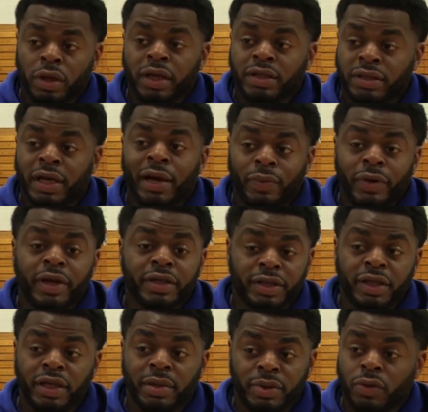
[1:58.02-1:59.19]
against top ranked
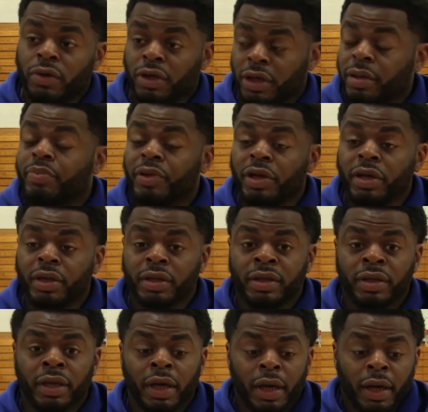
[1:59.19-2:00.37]
teams in order to compete.
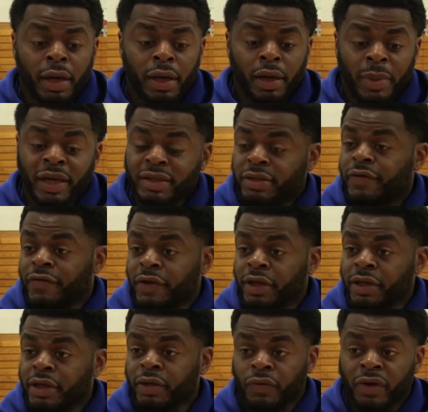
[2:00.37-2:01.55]
And um, that's
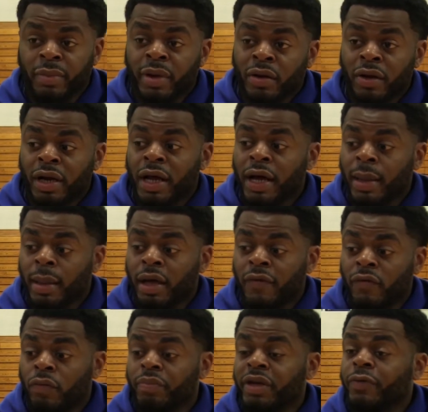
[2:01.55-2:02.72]
defend and rebound at a high
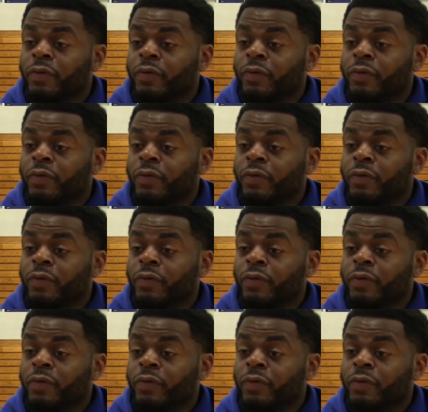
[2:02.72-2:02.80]
level, be